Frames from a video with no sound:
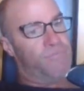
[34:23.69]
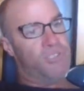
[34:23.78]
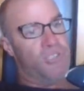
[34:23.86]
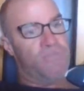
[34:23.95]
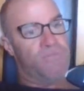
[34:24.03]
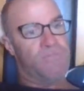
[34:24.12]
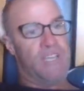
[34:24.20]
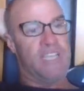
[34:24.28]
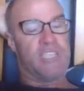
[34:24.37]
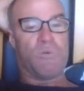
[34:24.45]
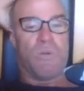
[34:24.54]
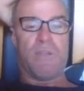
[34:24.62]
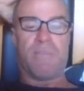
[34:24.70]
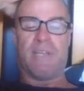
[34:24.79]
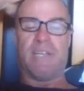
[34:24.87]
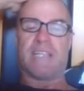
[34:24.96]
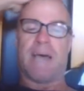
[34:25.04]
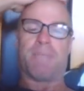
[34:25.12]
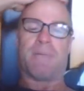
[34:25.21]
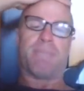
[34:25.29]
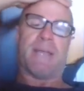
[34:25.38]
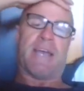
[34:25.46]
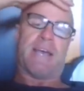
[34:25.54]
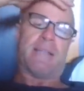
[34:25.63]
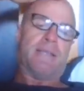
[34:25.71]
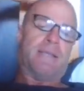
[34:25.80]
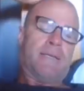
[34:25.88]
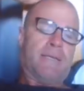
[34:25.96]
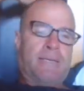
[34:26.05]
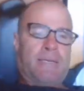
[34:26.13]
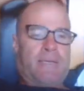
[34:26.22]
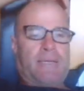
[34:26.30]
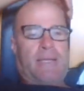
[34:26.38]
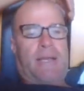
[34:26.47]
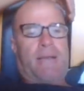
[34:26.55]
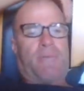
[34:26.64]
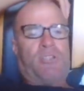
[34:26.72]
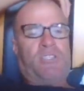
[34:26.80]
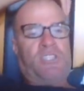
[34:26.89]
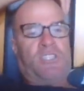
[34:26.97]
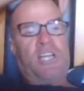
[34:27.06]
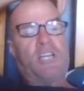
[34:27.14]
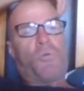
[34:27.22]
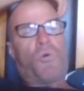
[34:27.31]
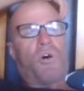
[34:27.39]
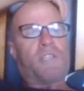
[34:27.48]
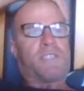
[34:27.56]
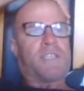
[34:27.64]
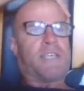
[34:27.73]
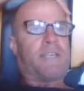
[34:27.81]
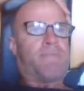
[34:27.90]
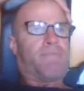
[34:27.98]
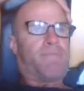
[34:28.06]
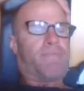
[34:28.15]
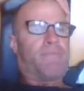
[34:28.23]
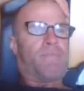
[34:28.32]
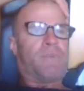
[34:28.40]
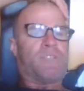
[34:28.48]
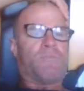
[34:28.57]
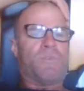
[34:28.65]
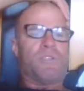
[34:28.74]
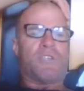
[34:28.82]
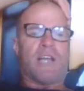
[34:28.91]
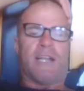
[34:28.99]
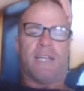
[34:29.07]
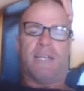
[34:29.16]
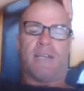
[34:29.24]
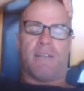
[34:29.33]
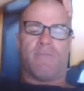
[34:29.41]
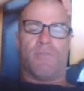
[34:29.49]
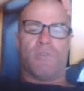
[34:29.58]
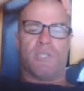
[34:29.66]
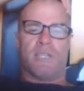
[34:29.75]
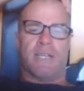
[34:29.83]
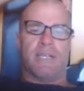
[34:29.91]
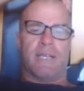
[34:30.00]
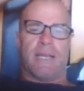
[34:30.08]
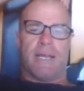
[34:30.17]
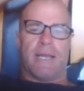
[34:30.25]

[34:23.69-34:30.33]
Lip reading: sort of into him, and he's up and about. I just didn't quite see it with Charlie, unfortunately.